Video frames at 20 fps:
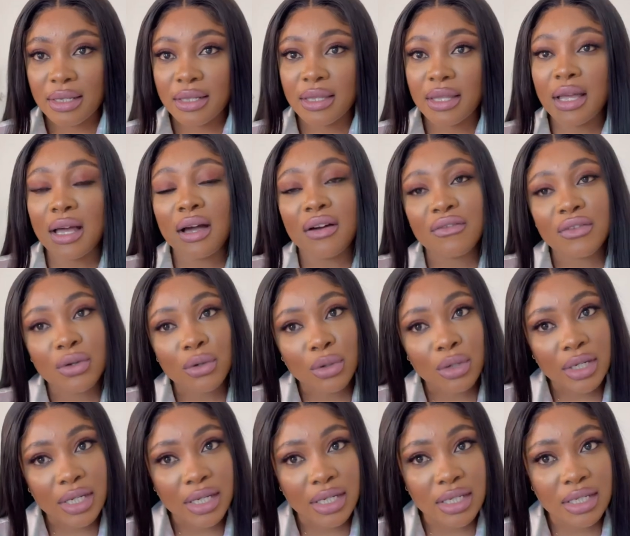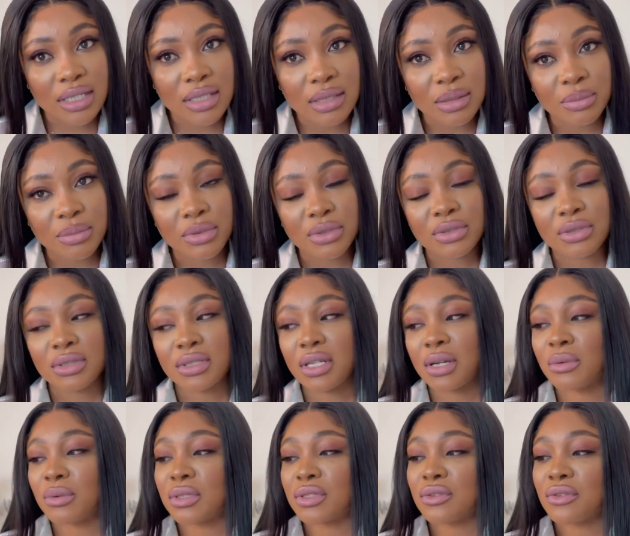they haven't got any samples, so that
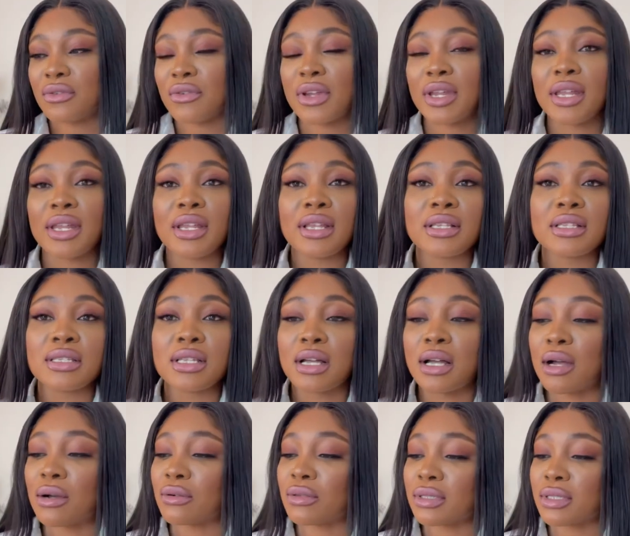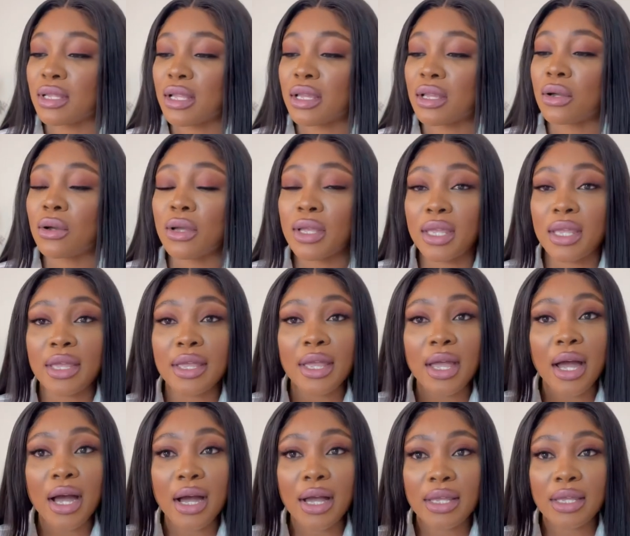was great. I was like, okay,
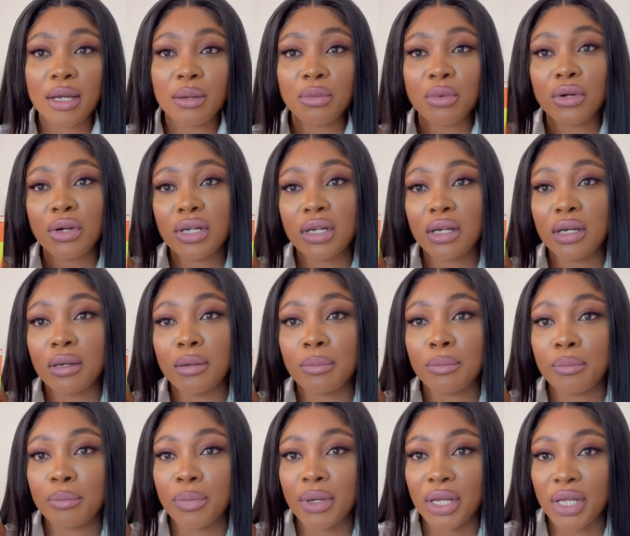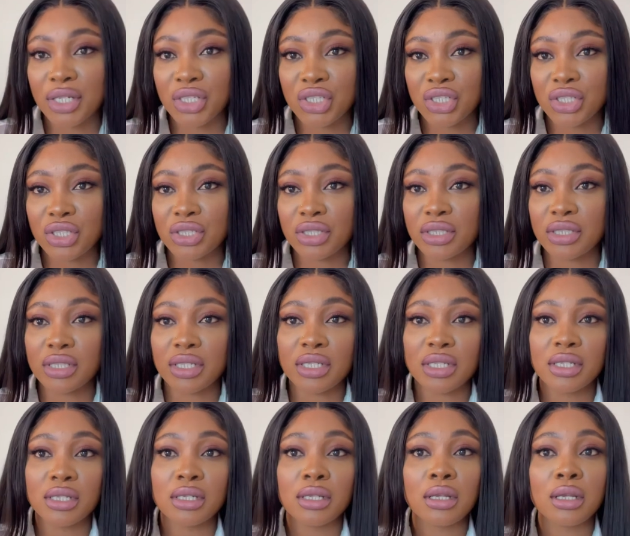I am gonna purchase
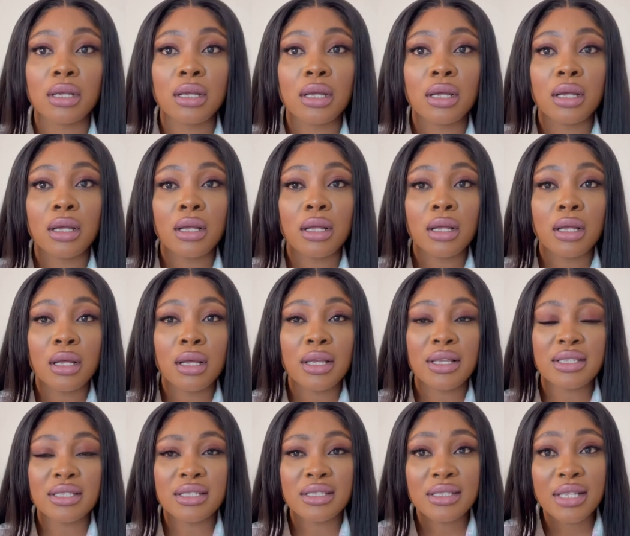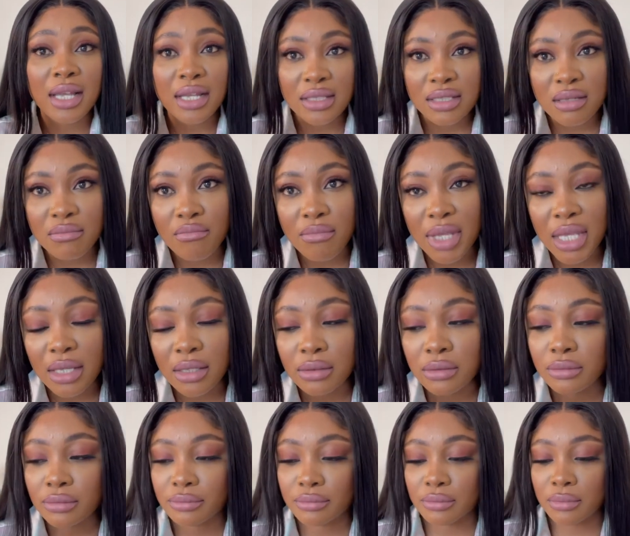the, is it 30 mil,
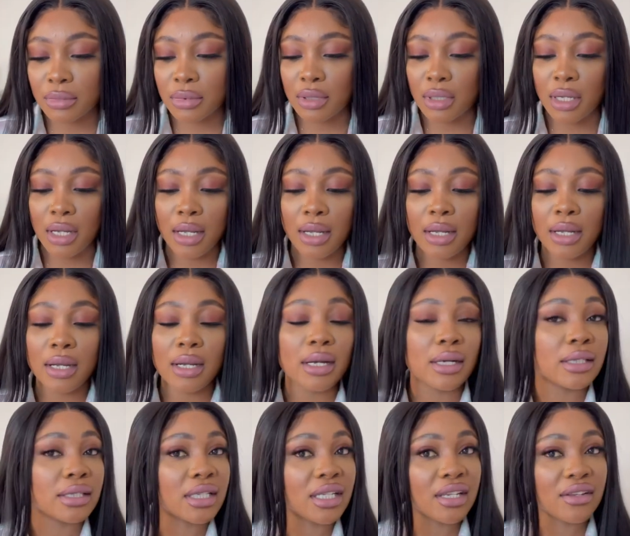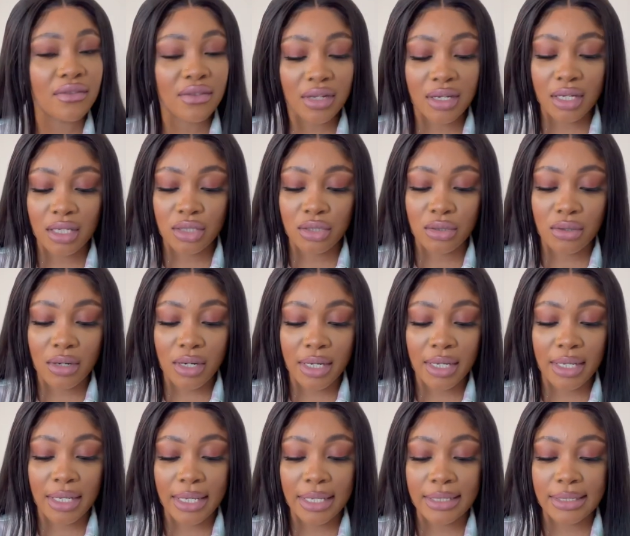and give it a try
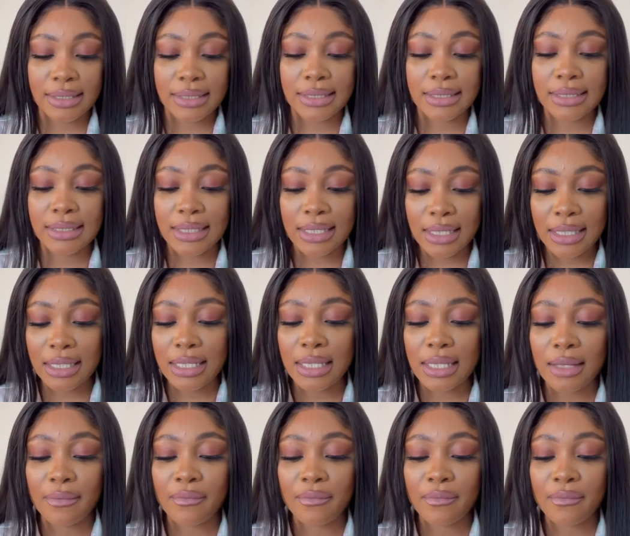and see